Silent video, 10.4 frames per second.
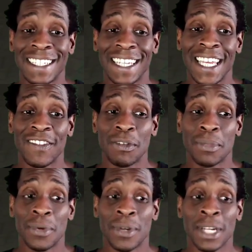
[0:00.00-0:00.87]
even
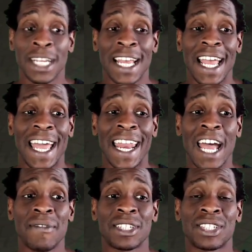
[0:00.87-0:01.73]
more and have
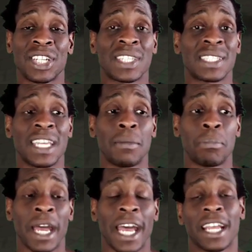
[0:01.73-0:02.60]
us just sit back.